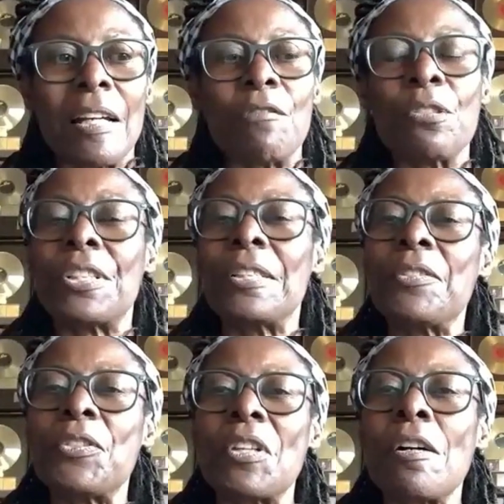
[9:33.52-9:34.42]
I wrote it
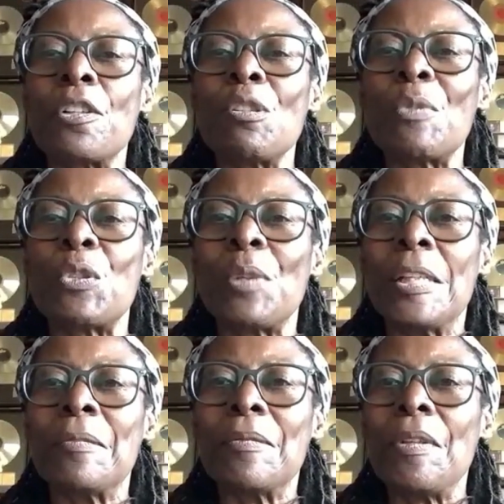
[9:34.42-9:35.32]
in Stockholm,
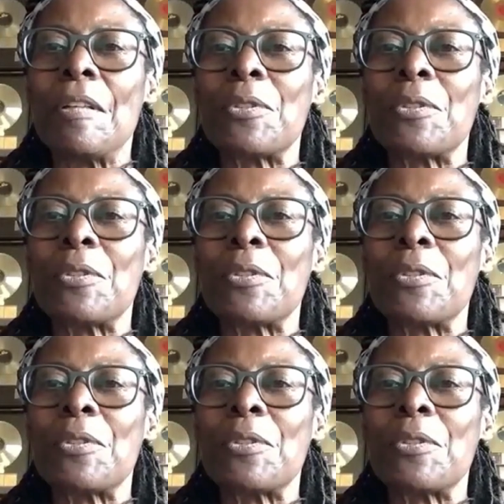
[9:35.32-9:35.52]
Sweden.